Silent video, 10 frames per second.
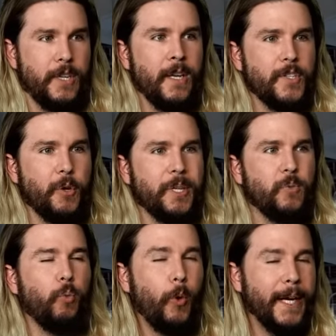So, it's
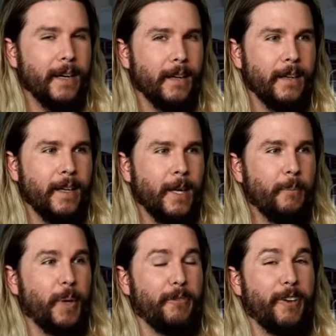weird,
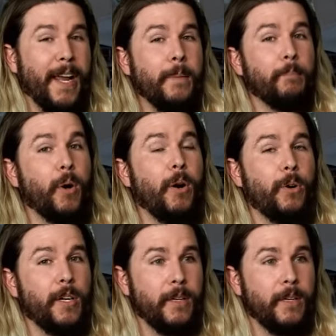but if it ain't broke,